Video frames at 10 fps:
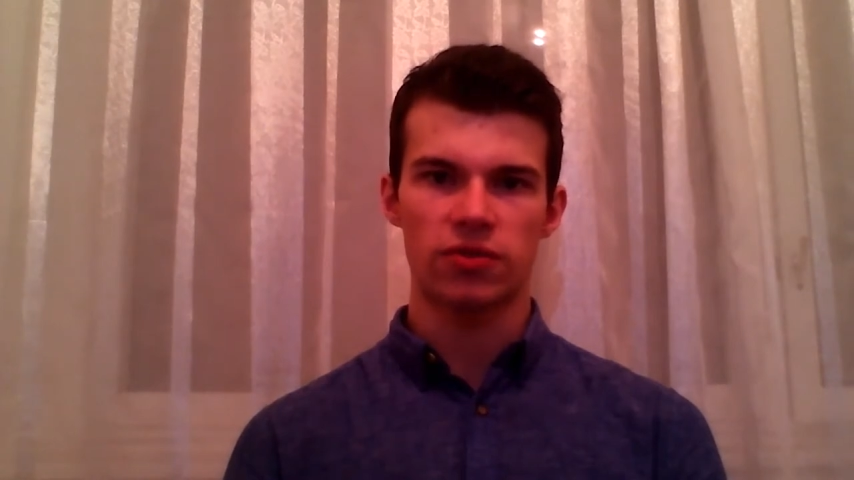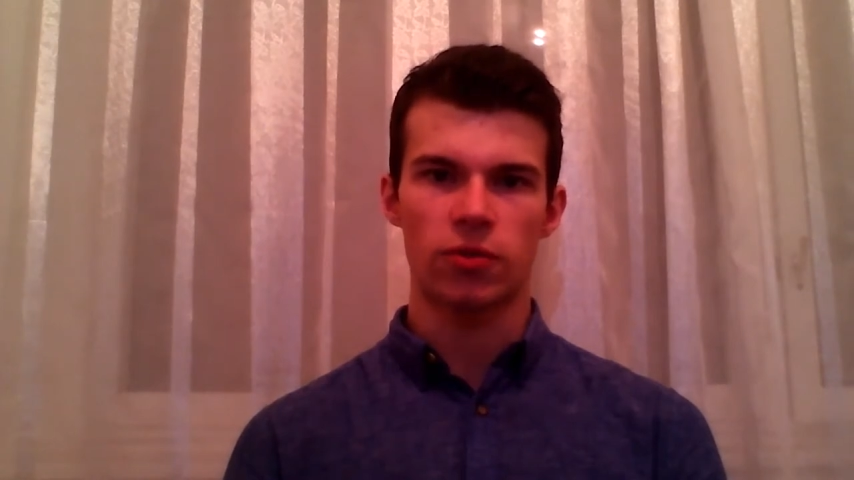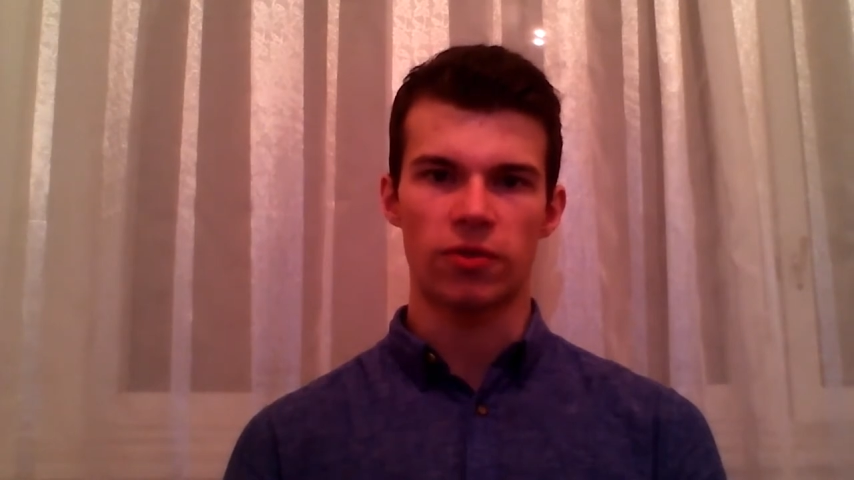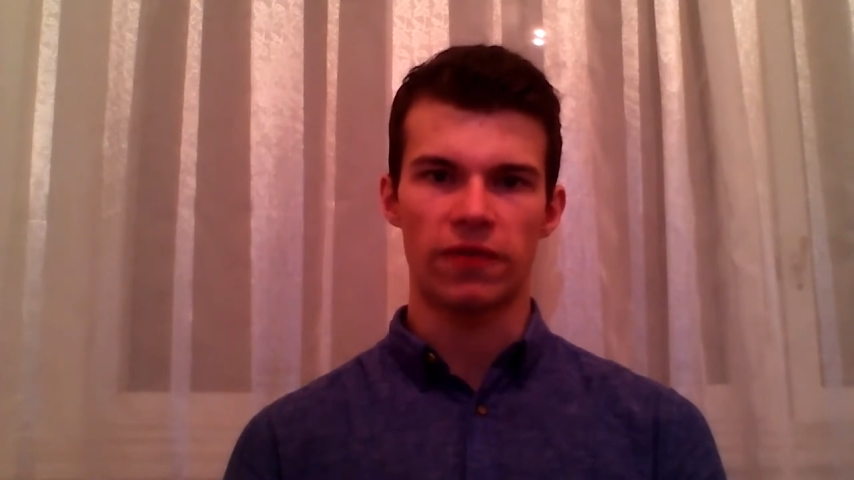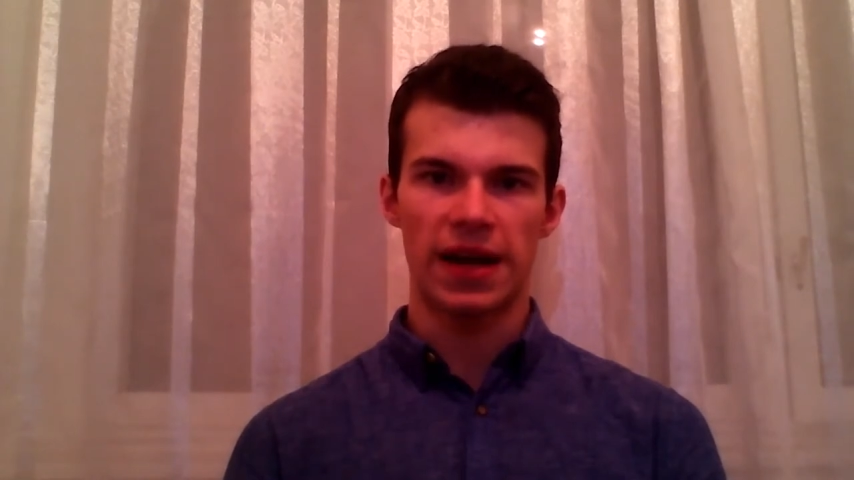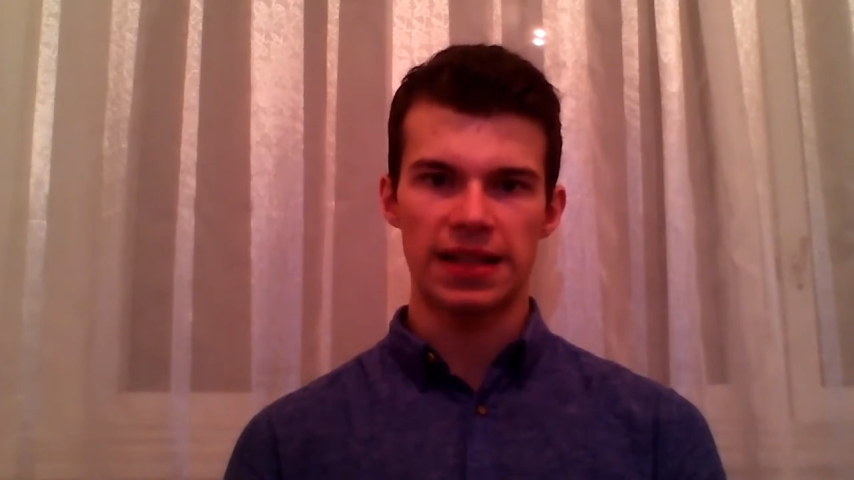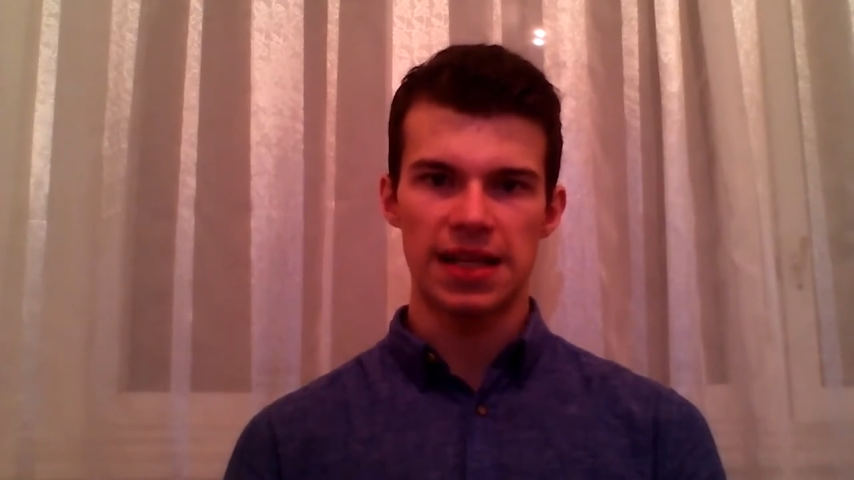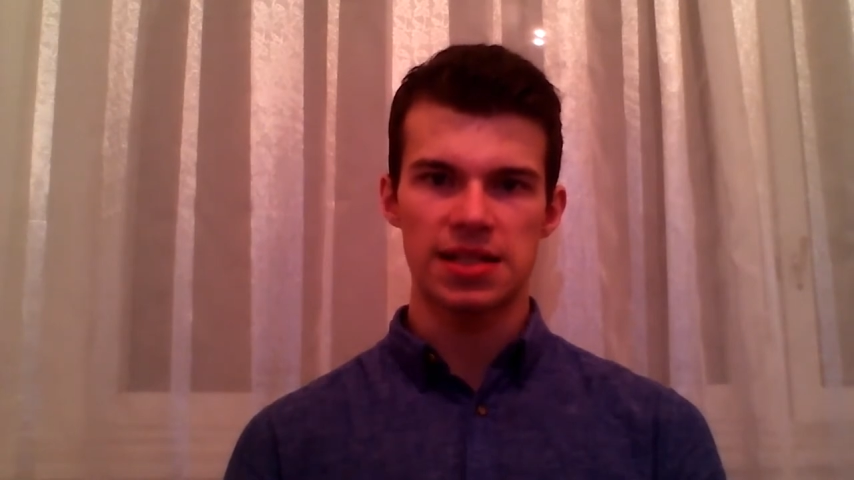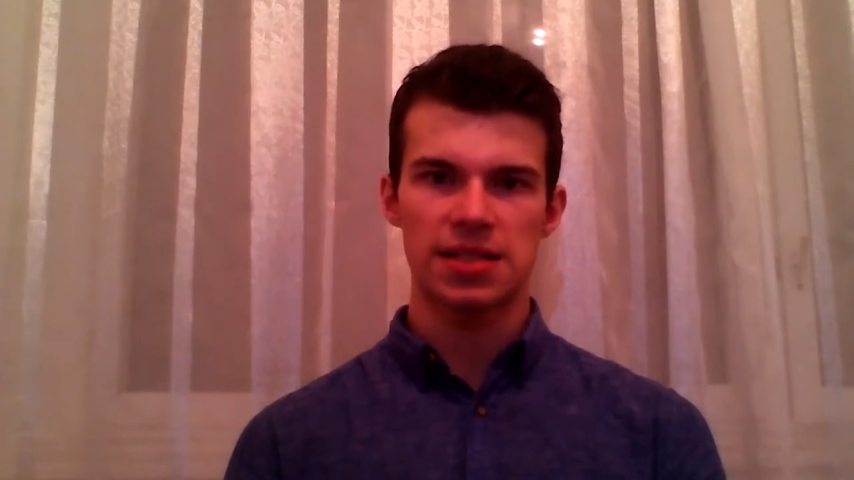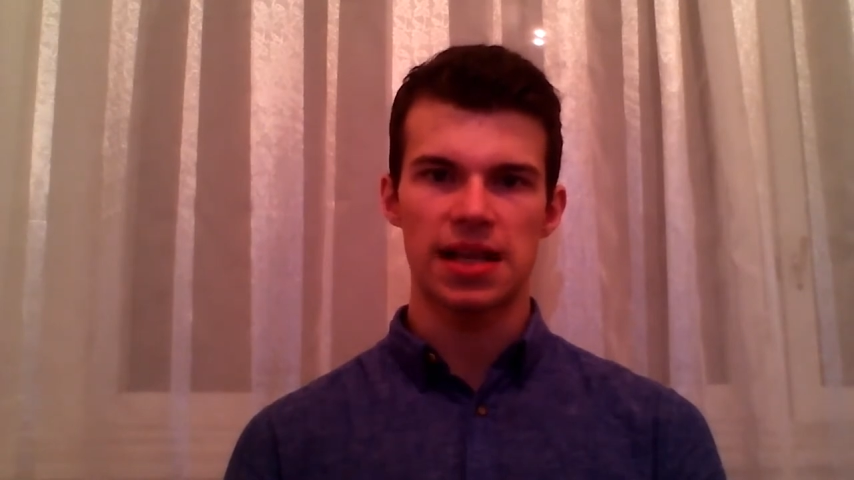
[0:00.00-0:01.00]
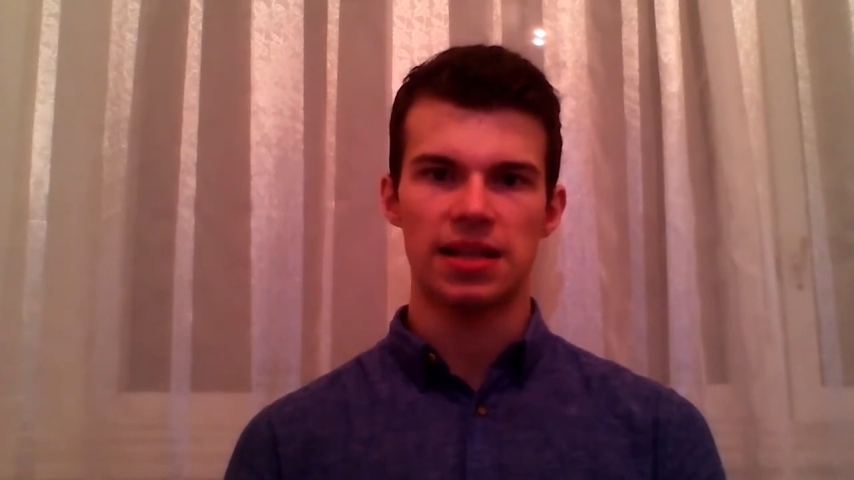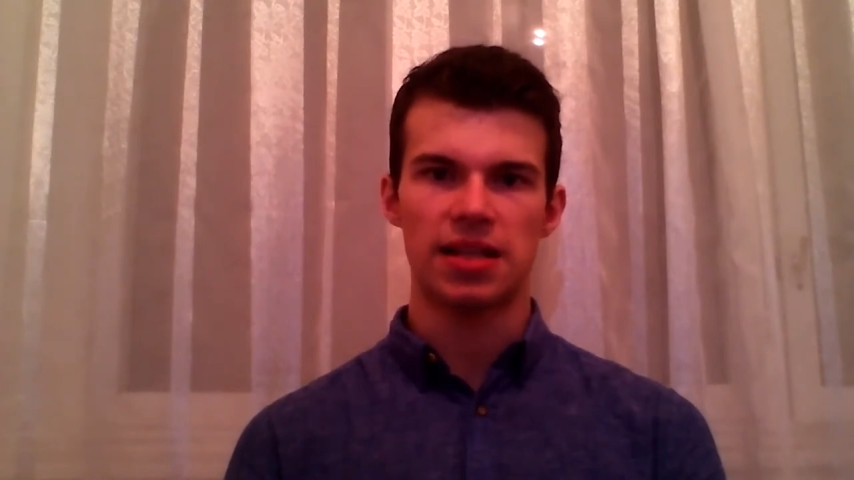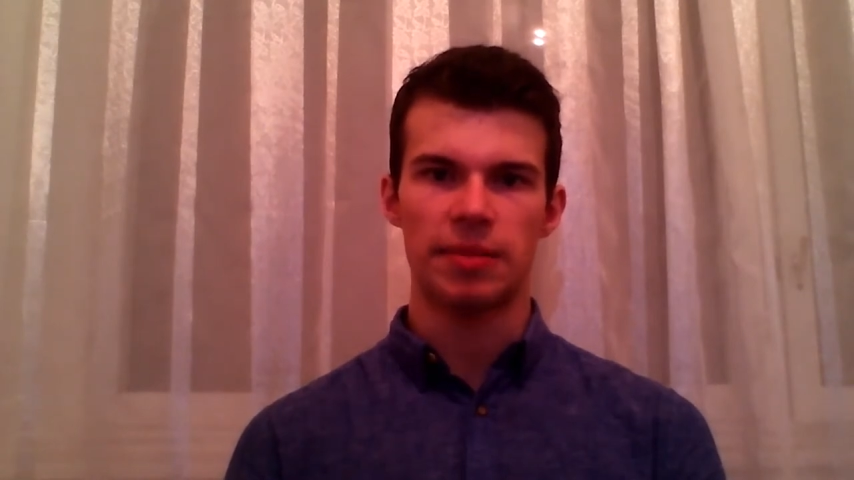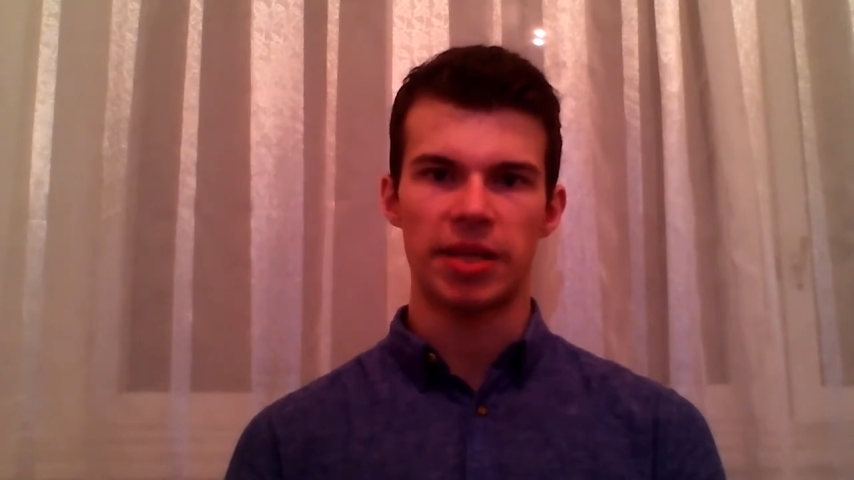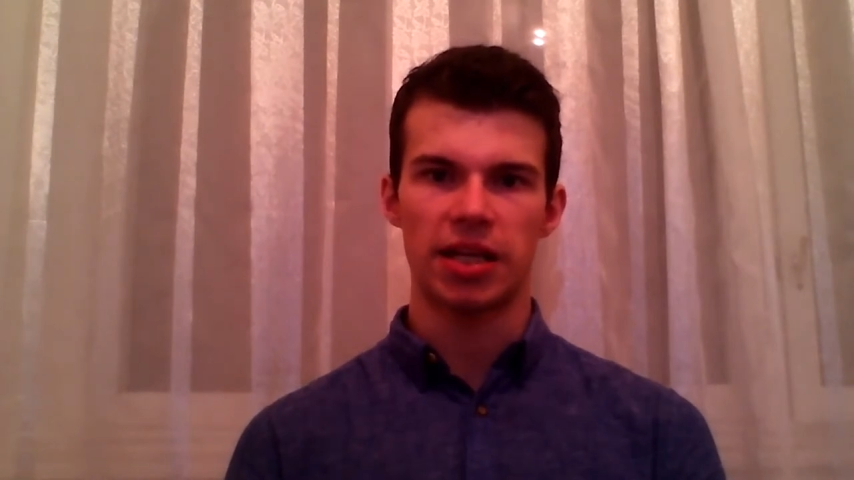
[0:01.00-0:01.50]
for finance and the
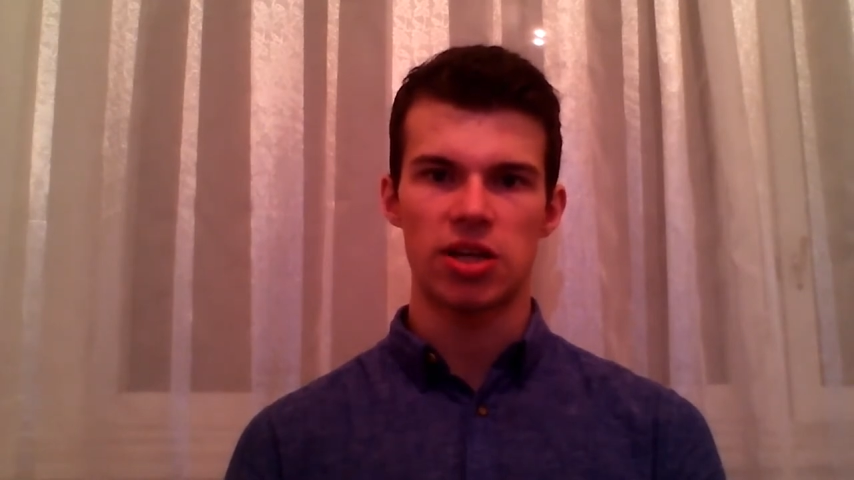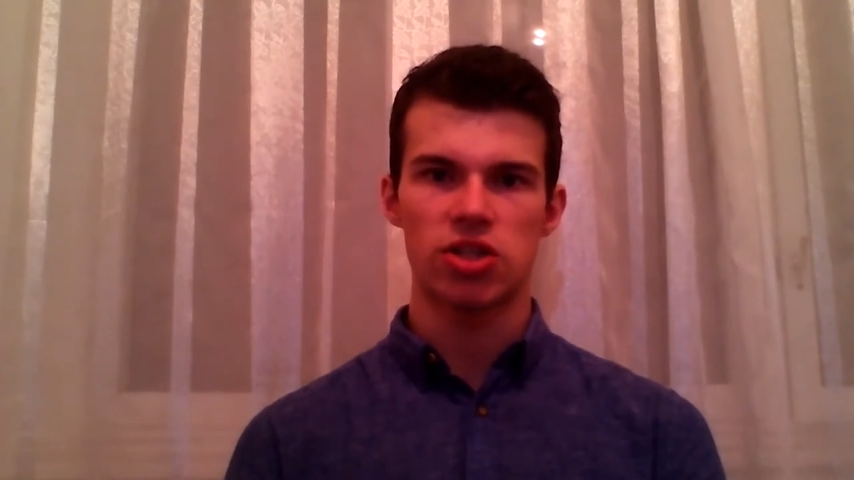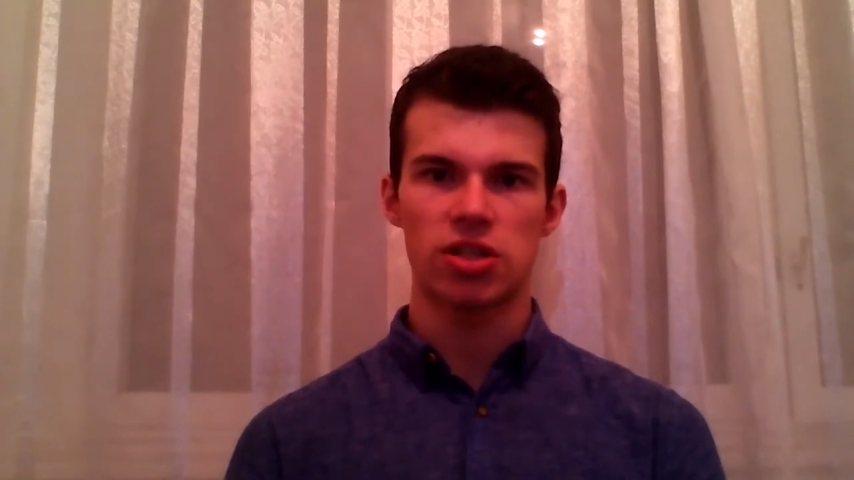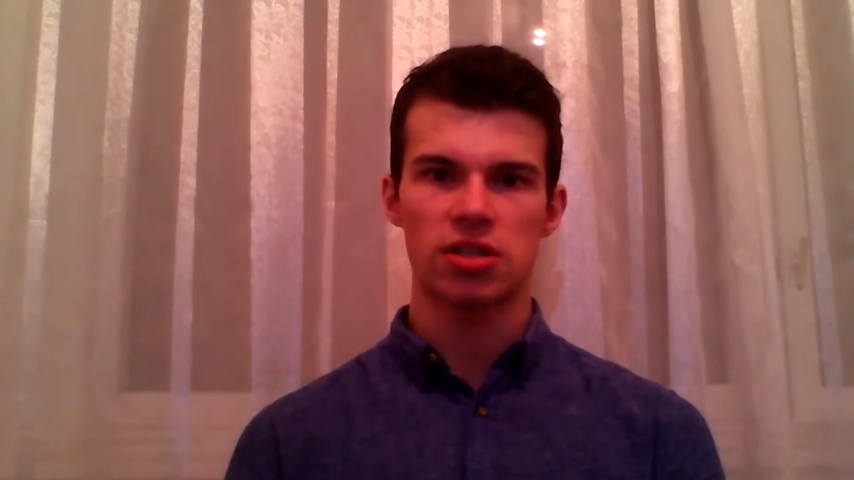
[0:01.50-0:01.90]
applications